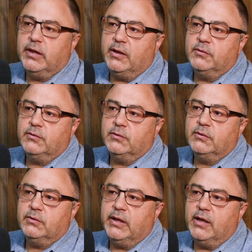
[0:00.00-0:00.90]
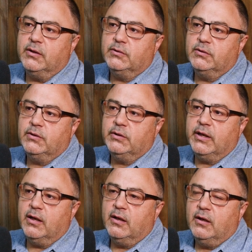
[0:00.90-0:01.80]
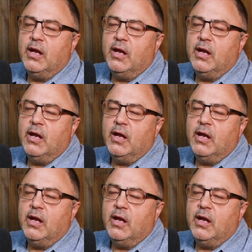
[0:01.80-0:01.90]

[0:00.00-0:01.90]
Let's yeah. just, I mean, it, yeah. it is. Yeah.